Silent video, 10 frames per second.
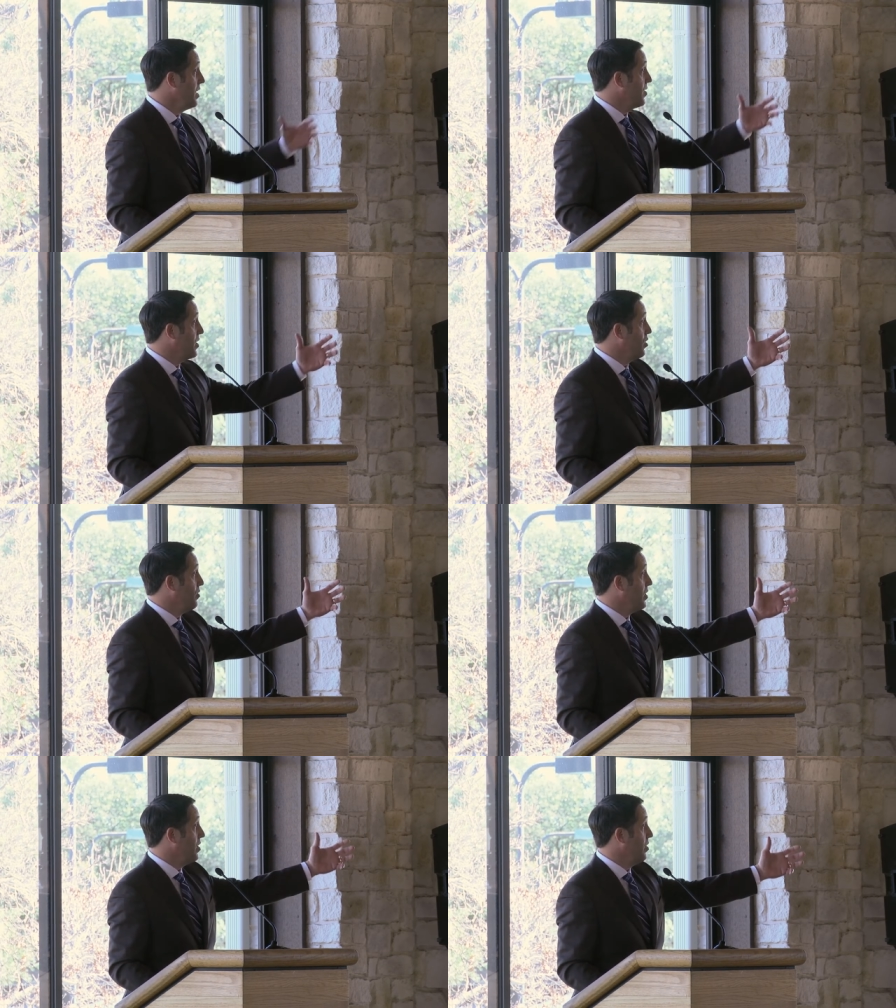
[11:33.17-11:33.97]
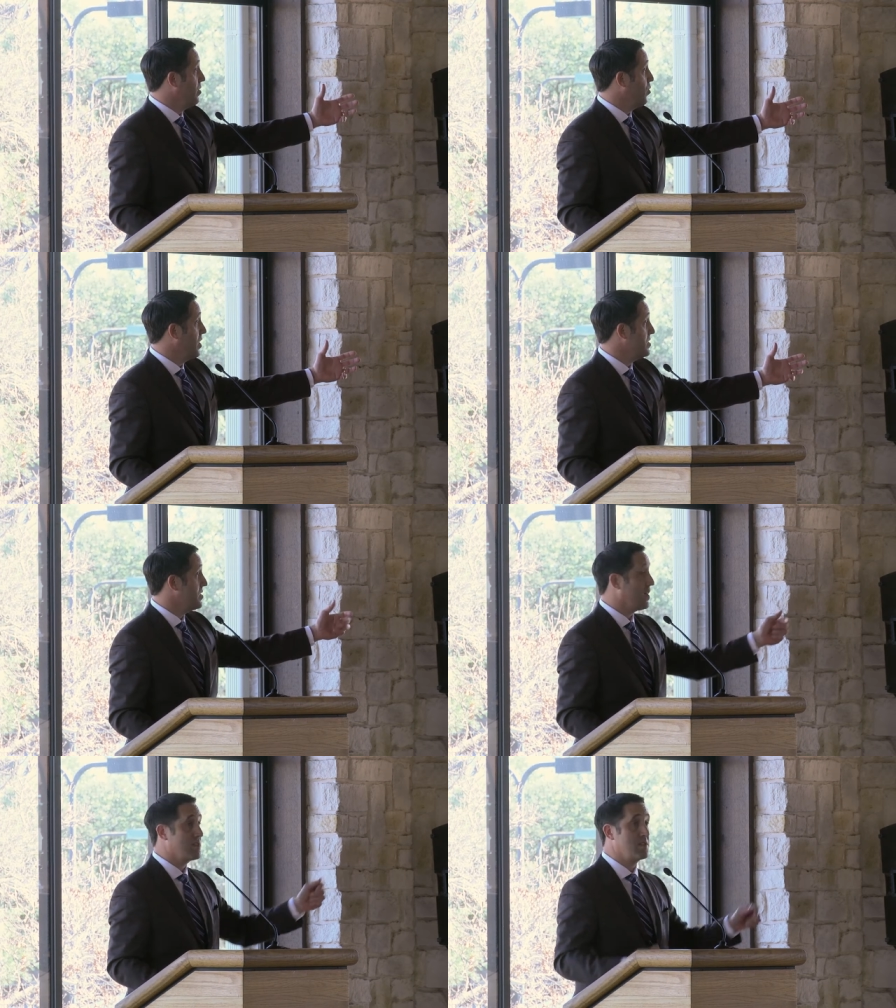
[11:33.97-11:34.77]
that over here in West
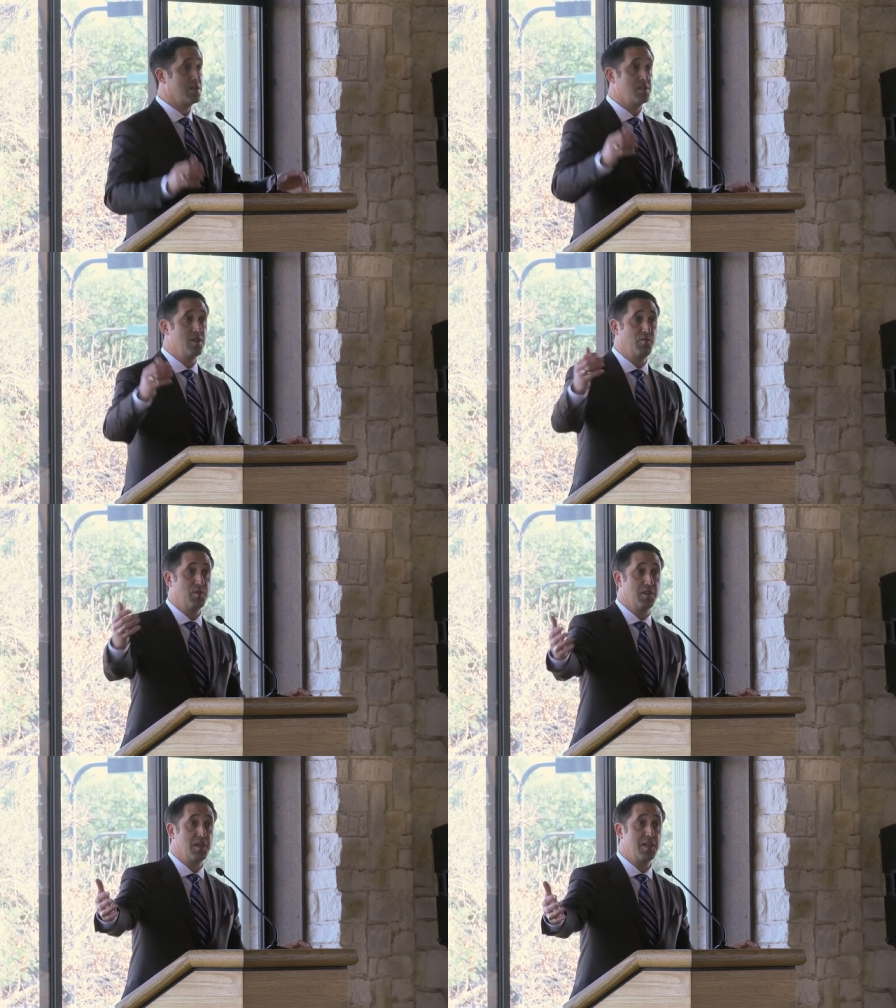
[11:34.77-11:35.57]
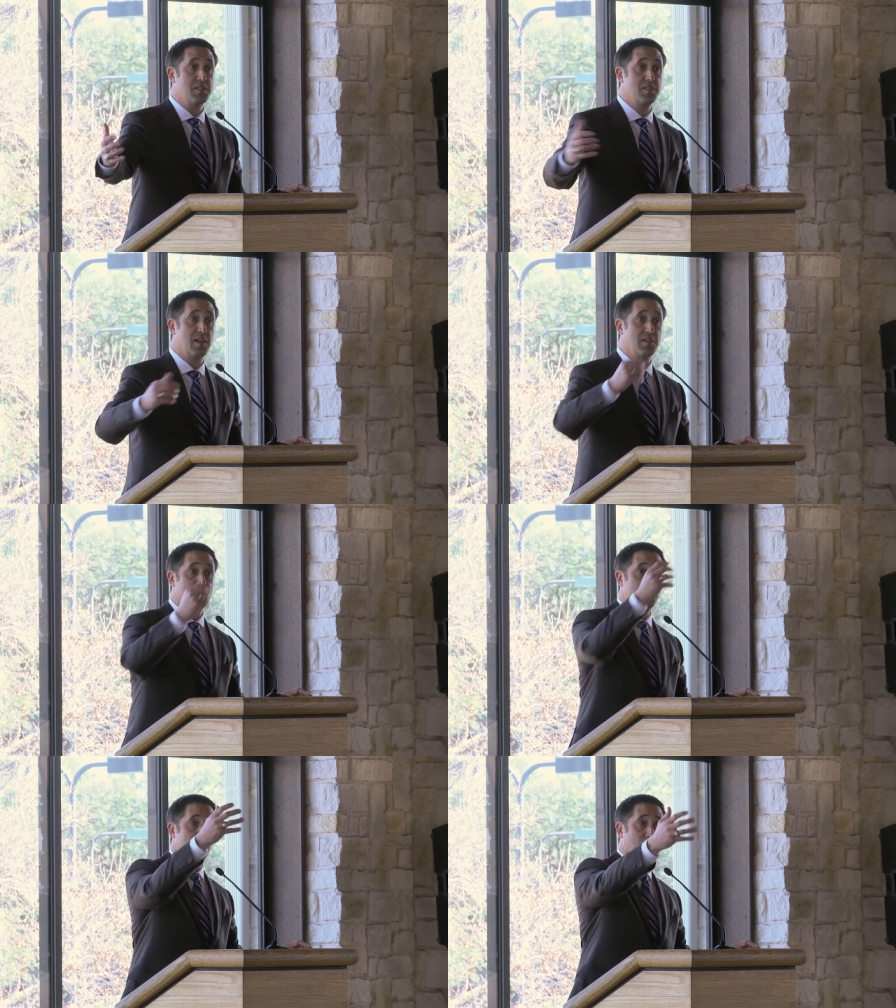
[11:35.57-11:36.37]
Texas is different than East
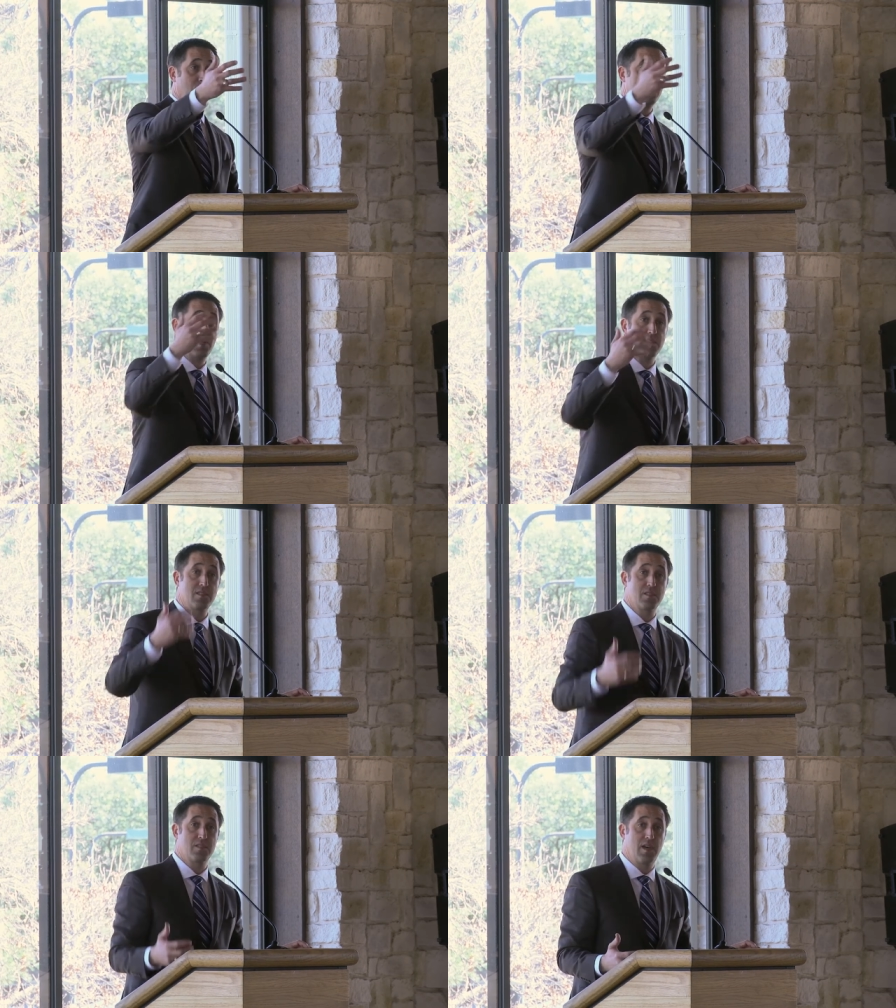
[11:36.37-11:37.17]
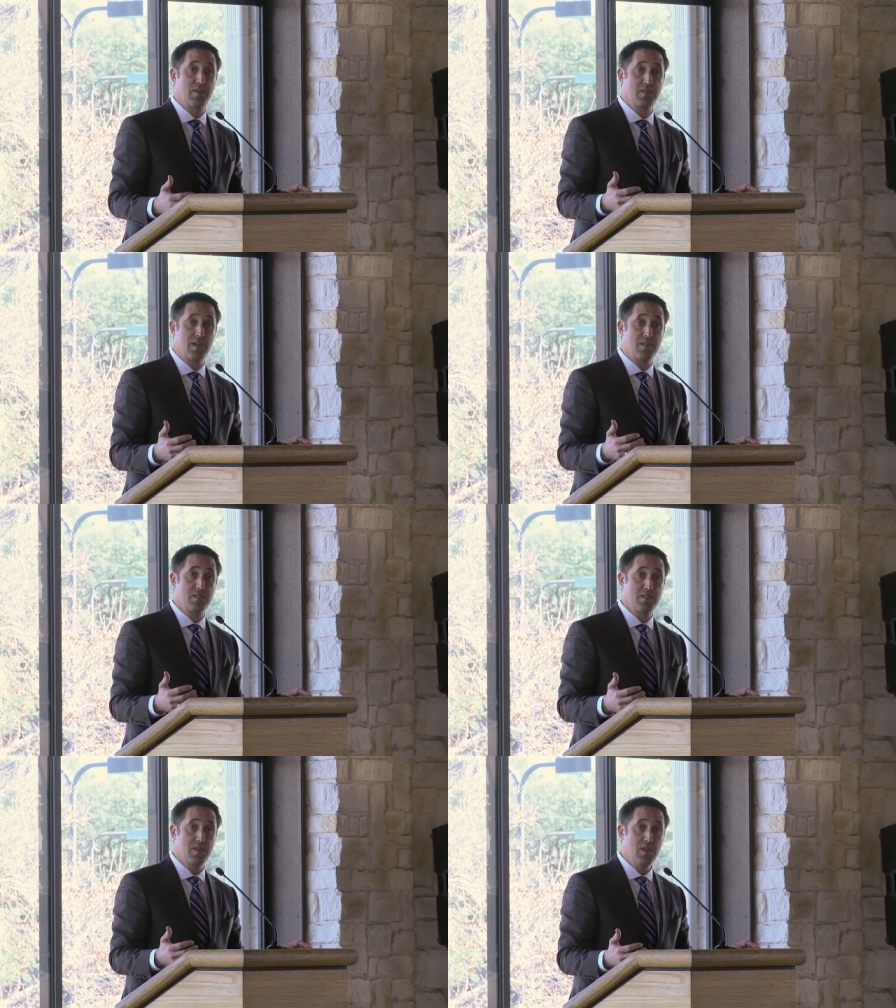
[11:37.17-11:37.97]
Texas or North Texas and South Texas.